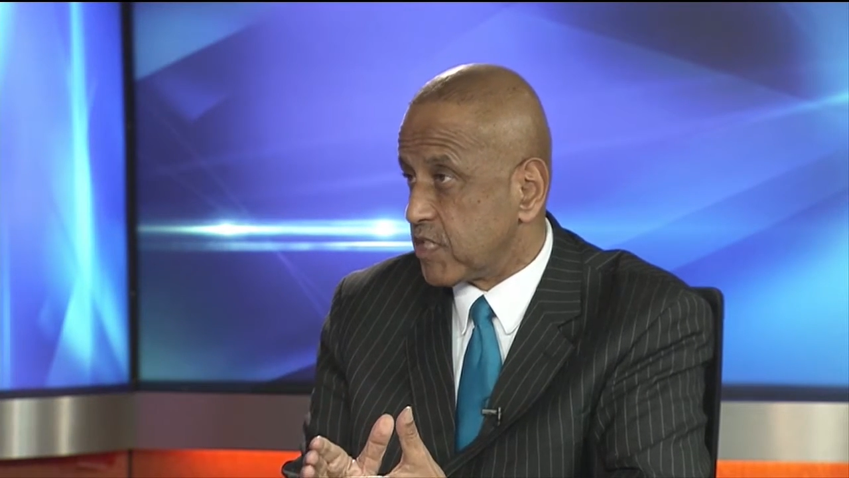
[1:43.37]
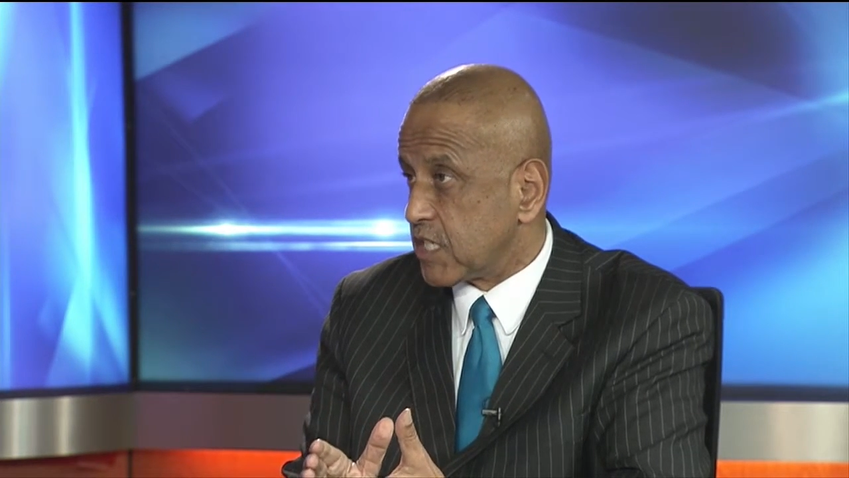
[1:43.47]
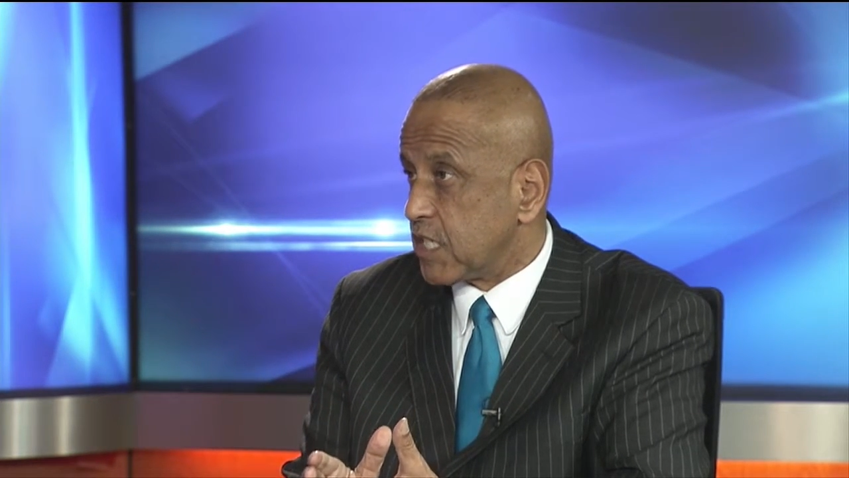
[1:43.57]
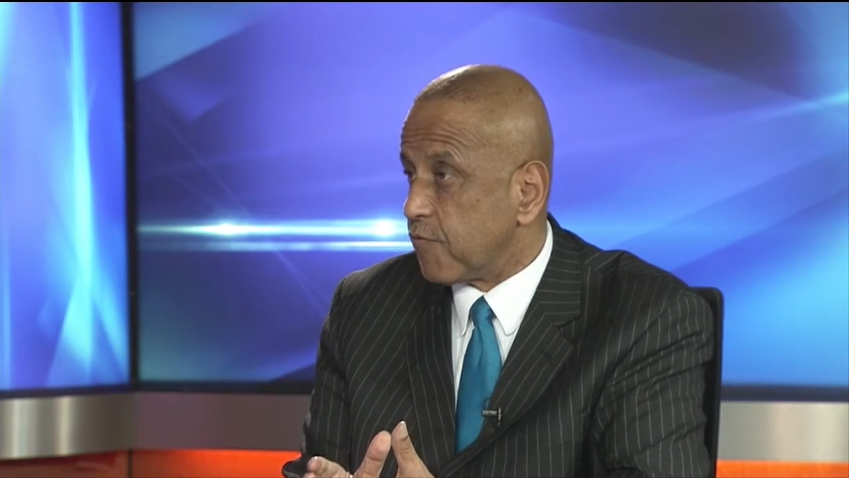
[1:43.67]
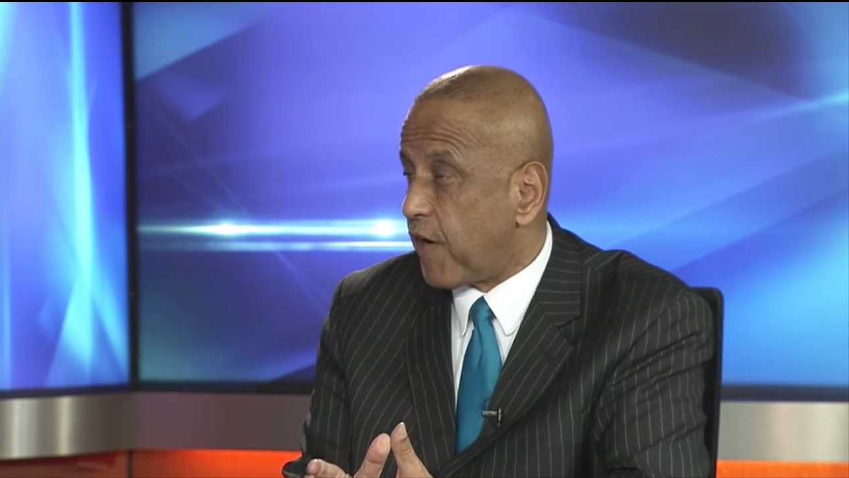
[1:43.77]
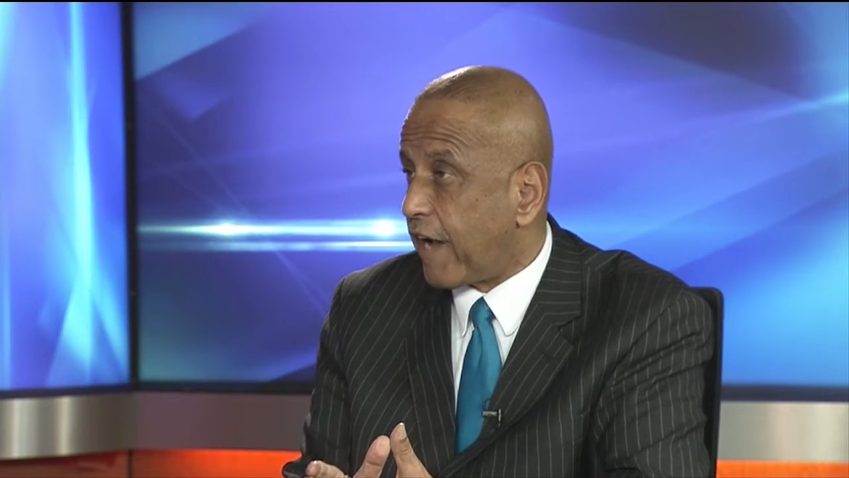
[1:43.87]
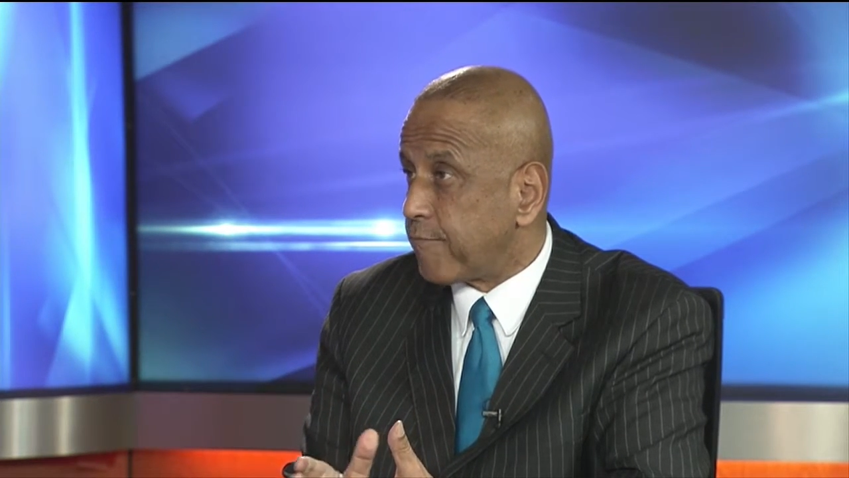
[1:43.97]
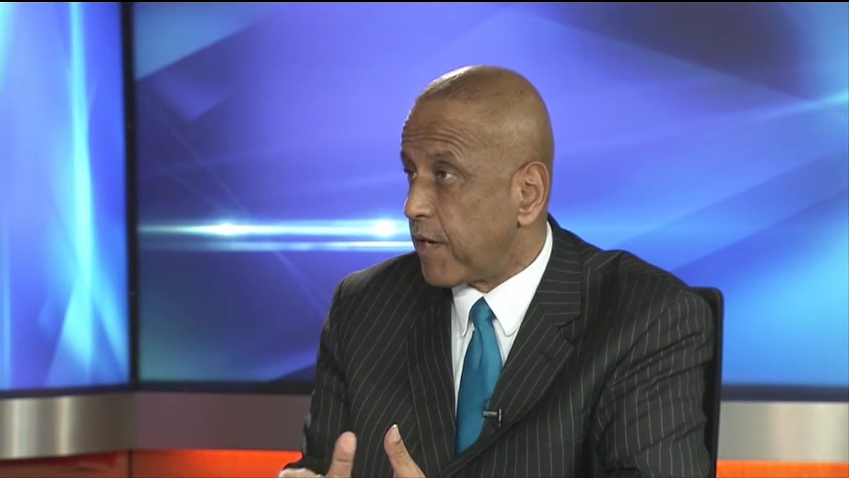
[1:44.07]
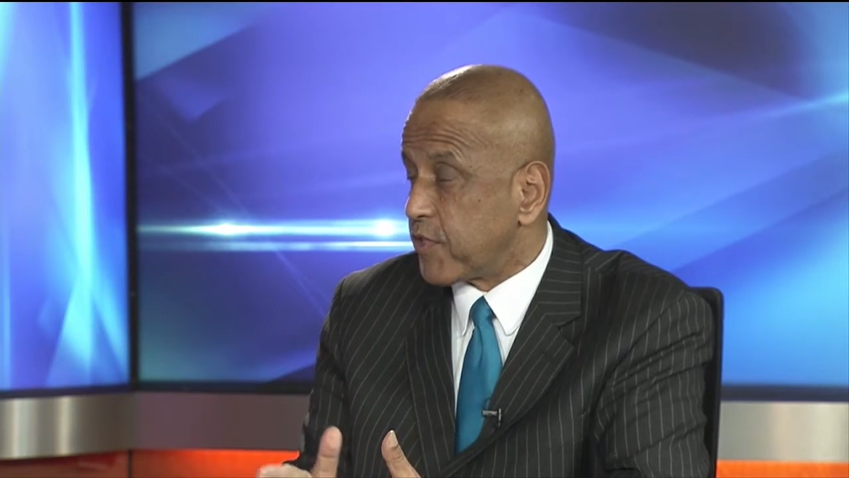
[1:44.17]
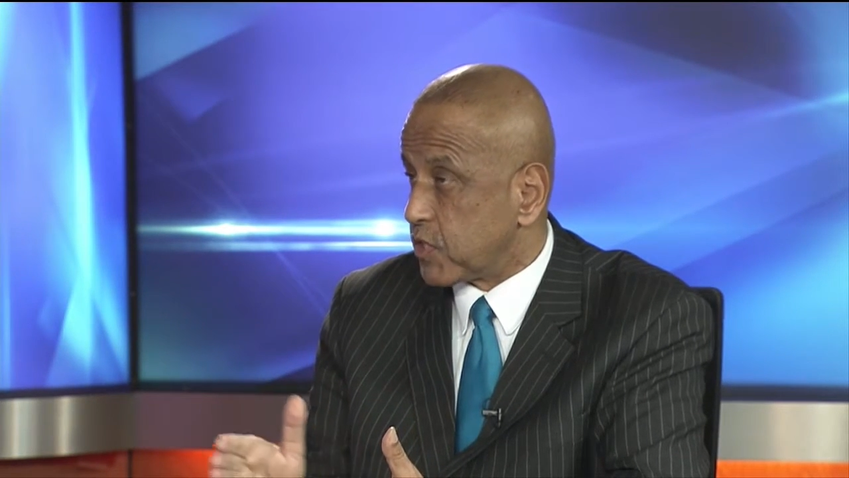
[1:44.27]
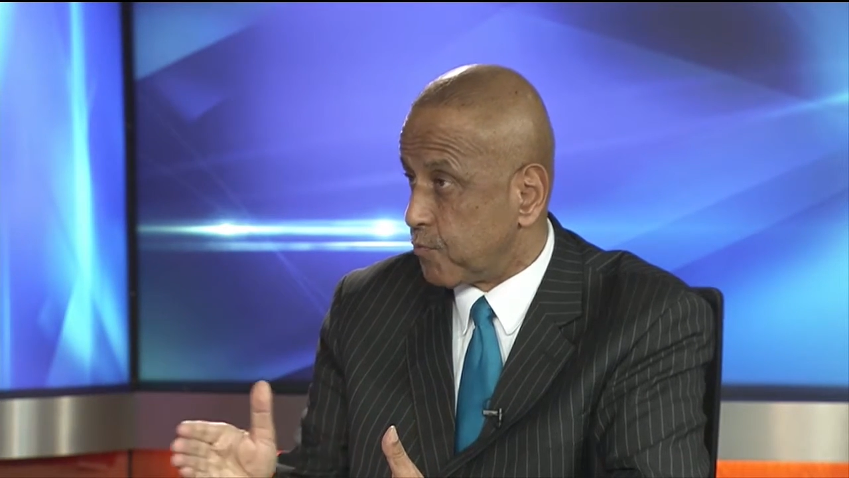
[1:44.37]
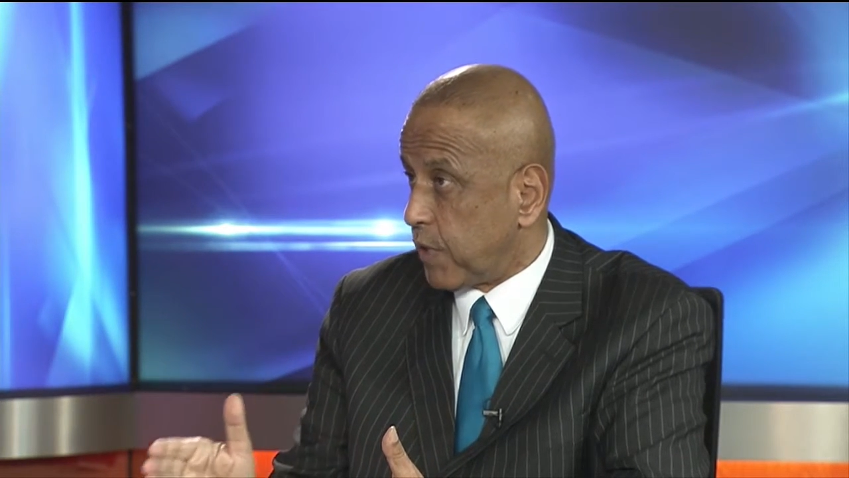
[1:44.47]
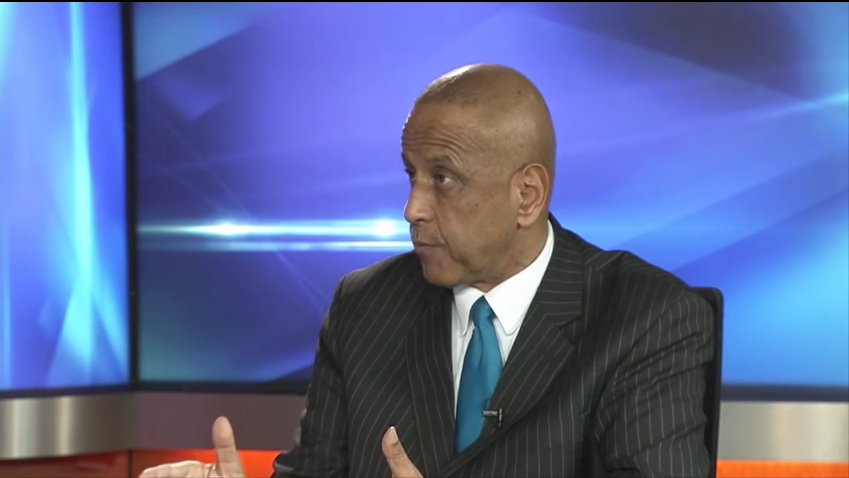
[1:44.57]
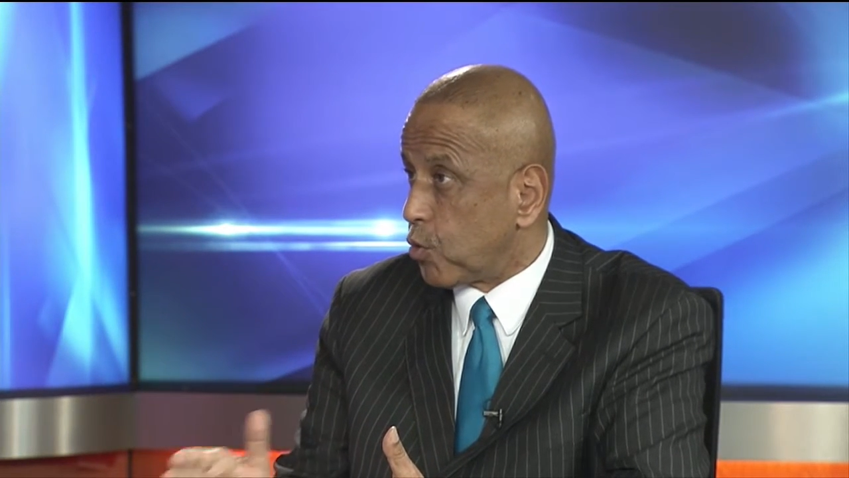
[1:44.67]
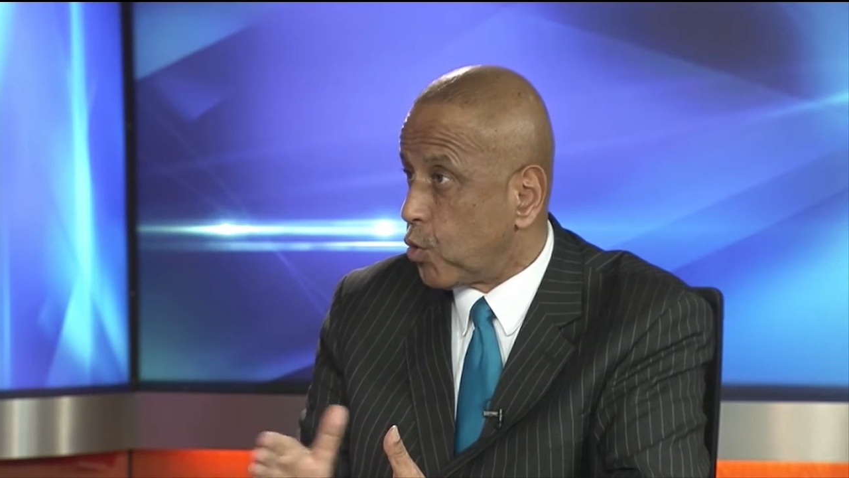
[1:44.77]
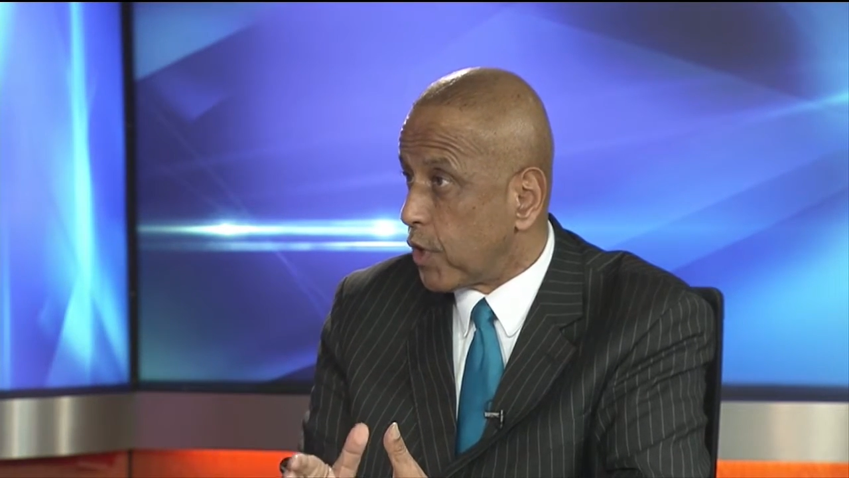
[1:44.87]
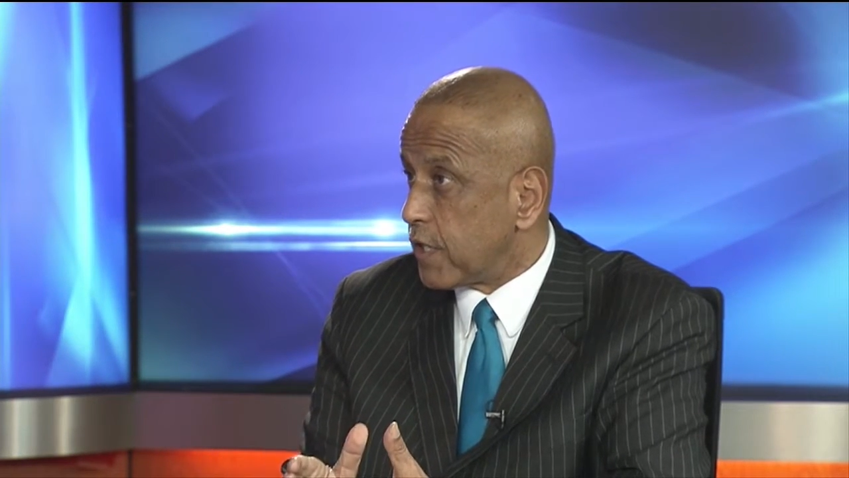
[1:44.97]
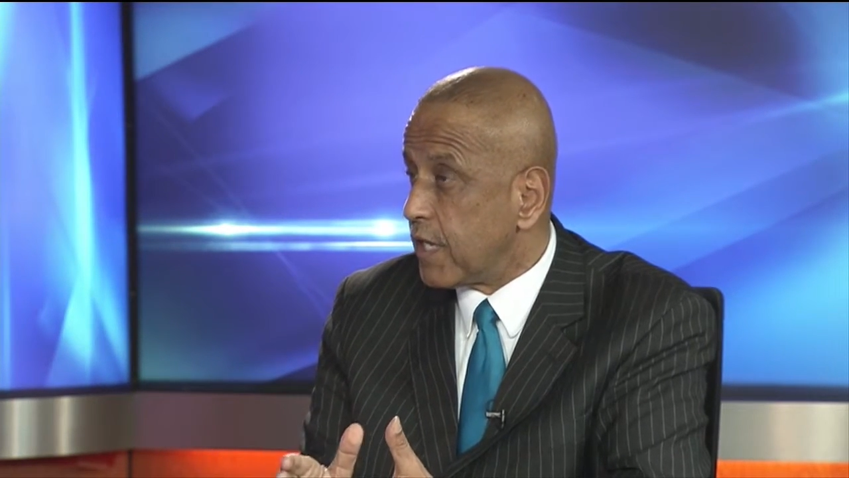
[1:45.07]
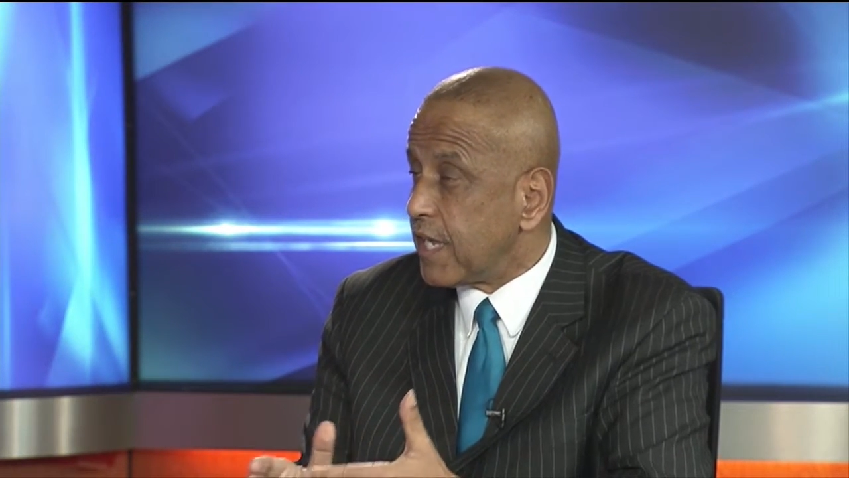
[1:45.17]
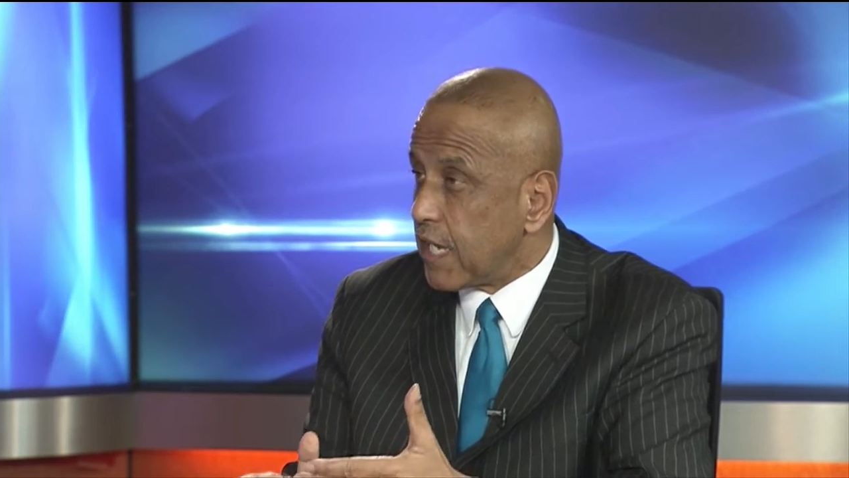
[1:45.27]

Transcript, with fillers: 65 by the Supreme Court,